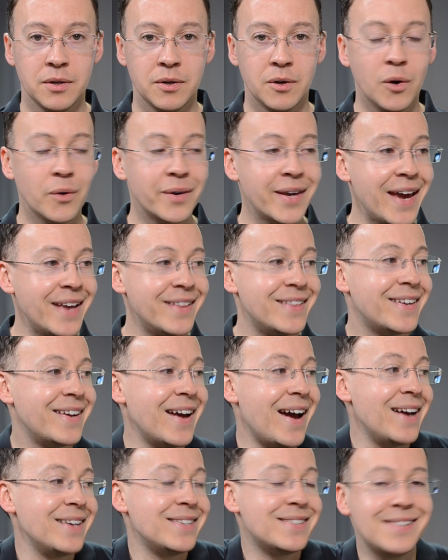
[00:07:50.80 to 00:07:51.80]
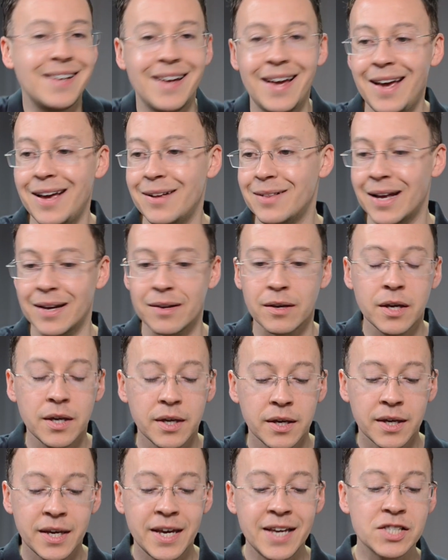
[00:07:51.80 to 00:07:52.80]
Okay, the guy's there, like,
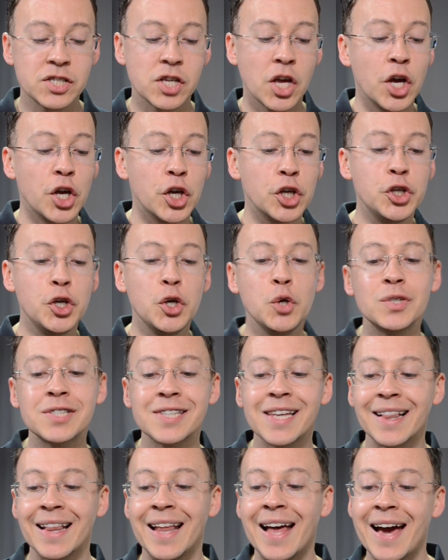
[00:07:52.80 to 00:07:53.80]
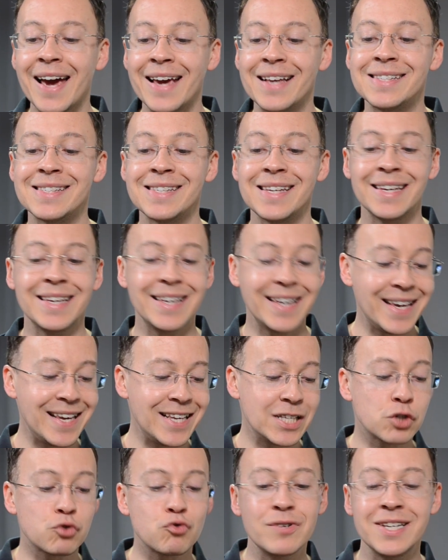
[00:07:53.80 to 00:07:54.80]
he's utilising
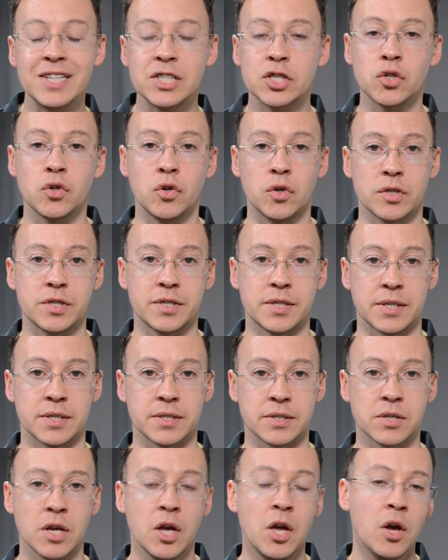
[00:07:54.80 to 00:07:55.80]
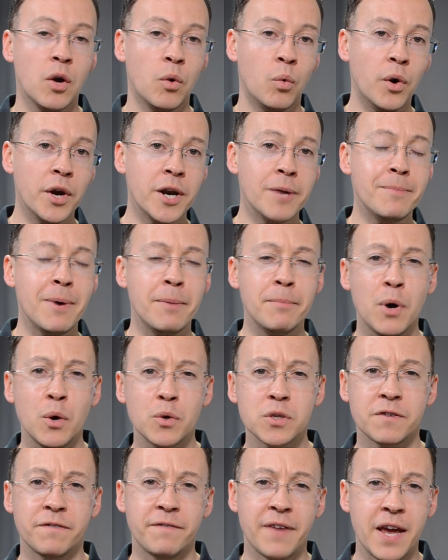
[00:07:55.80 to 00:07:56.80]
his resources. One of my
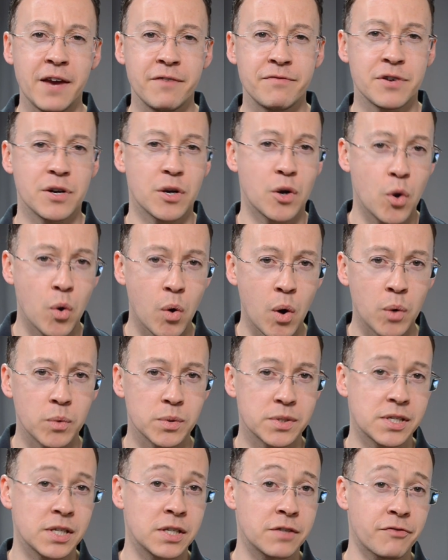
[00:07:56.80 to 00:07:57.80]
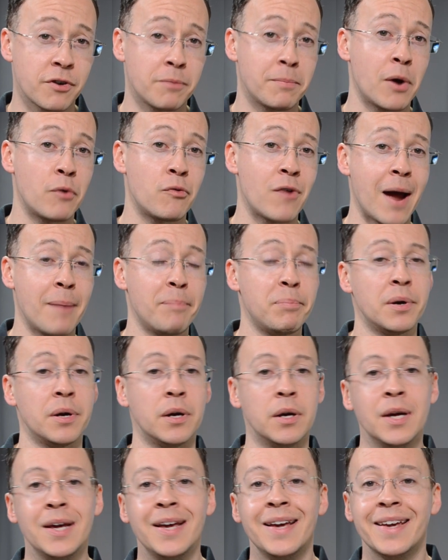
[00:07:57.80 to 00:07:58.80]
most favourite quotes is from a
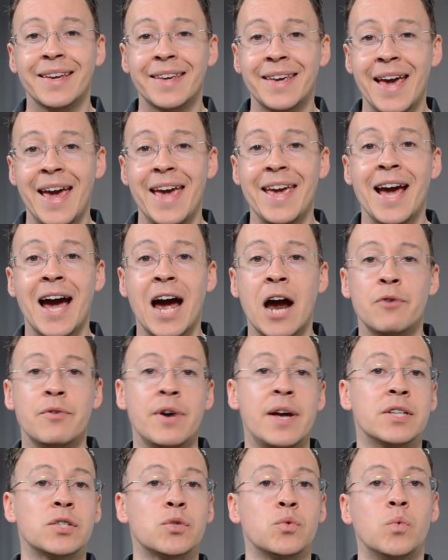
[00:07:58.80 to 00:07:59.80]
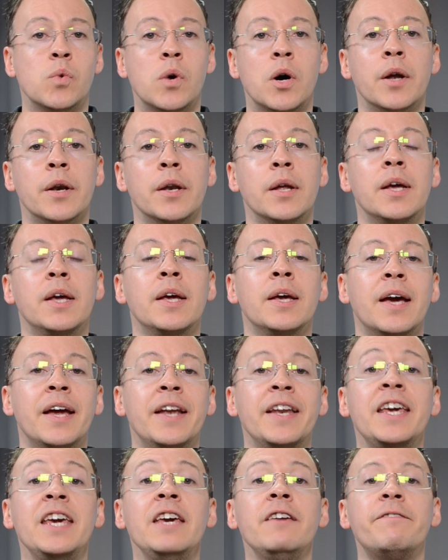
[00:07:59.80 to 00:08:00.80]
rapper, K R S One,
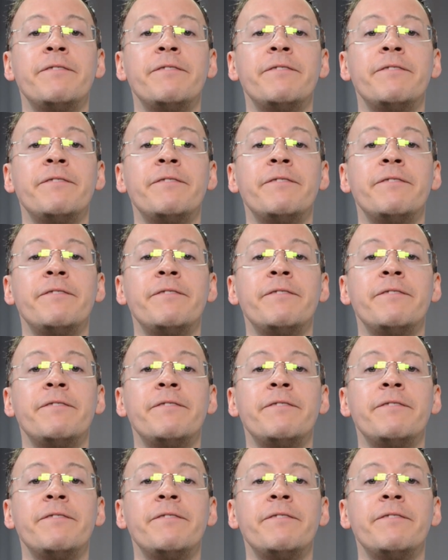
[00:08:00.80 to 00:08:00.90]
and he